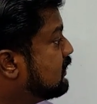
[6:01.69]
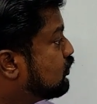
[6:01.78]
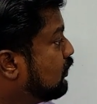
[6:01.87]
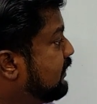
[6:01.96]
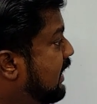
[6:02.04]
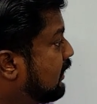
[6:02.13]

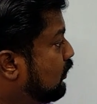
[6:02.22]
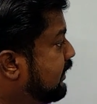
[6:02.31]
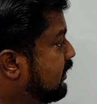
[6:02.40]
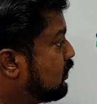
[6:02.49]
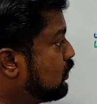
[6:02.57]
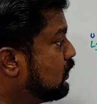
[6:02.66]
So we are
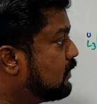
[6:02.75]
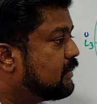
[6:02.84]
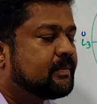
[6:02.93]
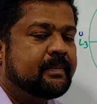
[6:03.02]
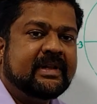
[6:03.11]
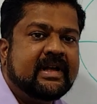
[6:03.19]
going
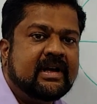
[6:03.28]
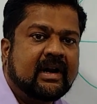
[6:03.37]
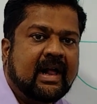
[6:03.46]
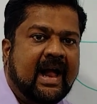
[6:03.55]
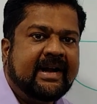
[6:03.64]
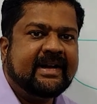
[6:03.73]
to be
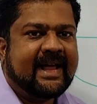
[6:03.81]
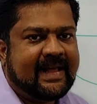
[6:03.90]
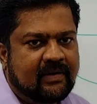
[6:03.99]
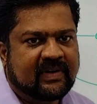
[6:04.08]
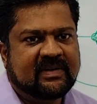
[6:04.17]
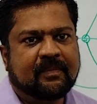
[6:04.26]
there at
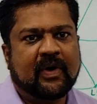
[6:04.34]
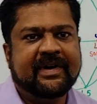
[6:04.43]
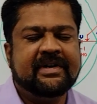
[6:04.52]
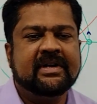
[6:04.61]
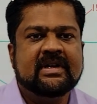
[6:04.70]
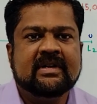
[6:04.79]
L1
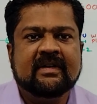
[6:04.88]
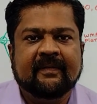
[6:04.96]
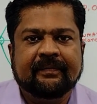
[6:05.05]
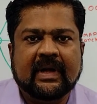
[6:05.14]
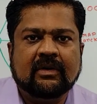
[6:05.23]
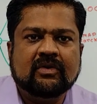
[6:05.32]
point.
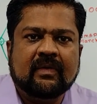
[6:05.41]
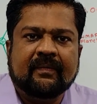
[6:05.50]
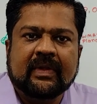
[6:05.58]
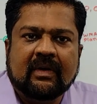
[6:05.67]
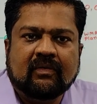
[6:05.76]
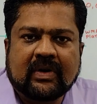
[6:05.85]

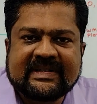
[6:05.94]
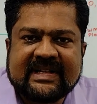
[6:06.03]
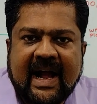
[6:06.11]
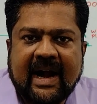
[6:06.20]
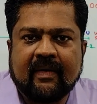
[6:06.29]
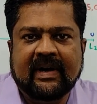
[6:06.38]
Now, what is
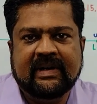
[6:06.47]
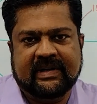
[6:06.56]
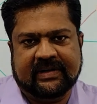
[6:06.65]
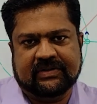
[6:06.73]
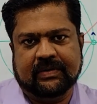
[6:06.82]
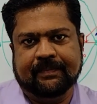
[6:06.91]
the
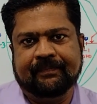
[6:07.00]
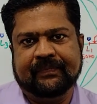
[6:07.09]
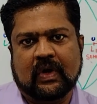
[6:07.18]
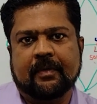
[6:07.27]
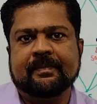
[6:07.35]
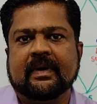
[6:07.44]
advantage
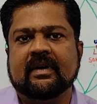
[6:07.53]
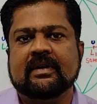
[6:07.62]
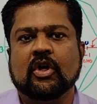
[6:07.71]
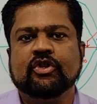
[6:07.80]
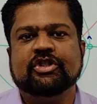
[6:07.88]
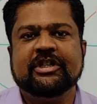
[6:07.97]
of
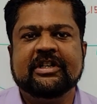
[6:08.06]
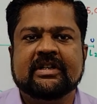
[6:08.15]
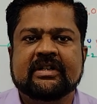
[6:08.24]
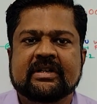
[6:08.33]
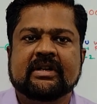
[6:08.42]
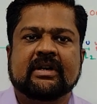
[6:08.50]

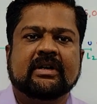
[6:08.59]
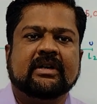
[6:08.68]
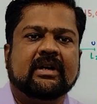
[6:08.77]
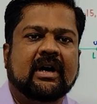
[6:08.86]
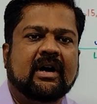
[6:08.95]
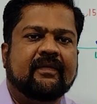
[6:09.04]
launching
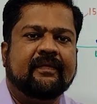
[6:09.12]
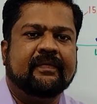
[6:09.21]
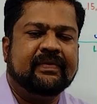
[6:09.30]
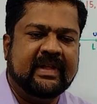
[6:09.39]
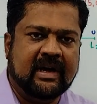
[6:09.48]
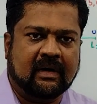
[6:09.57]

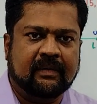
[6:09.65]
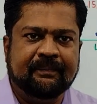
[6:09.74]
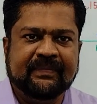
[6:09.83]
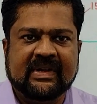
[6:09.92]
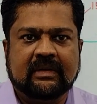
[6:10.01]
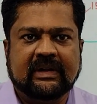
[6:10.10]
there?
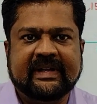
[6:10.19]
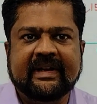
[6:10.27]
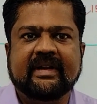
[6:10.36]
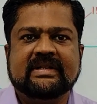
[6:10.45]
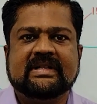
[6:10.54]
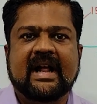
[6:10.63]
The
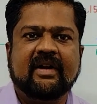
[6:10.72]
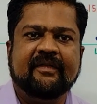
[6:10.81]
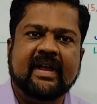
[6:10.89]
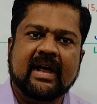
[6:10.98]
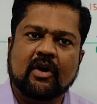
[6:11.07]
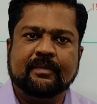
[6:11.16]
thing is that
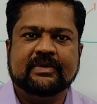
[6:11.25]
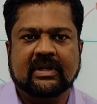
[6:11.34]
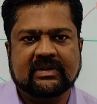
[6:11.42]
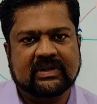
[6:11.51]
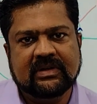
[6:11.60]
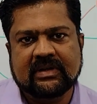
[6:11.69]
we can
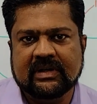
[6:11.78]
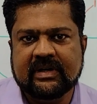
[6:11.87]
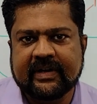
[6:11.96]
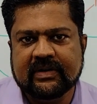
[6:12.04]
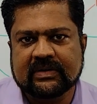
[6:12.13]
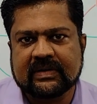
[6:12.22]
observe Sun
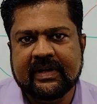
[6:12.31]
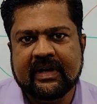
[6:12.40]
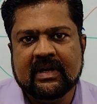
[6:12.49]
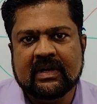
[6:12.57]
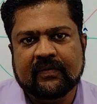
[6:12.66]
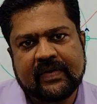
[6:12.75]
continuously.
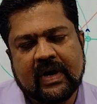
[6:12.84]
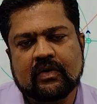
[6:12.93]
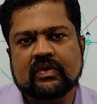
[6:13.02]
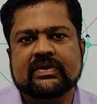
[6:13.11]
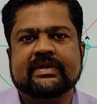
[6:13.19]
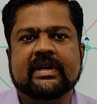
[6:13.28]
We
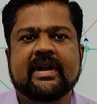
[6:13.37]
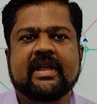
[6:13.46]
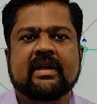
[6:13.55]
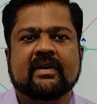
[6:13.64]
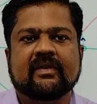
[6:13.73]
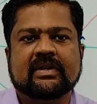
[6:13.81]
have to
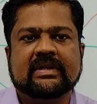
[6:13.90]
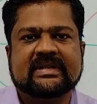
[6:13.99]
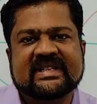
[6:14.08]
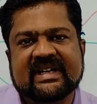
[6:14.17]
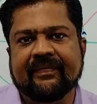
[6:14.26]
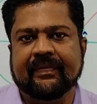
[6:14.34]
study
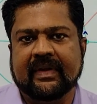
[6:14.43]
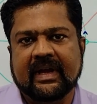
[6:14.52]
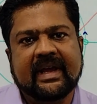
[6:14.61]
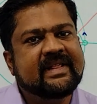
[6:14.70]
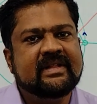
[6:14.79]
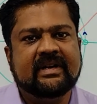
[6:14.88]
Sun
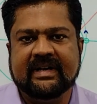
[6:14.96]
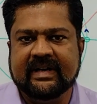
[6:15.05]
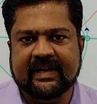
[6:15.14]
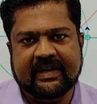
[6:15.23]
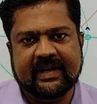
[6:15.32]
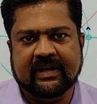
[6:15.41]
in
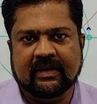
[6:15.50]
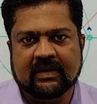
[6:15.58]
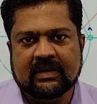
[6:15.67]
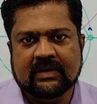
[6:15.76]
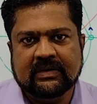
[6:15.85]
detail.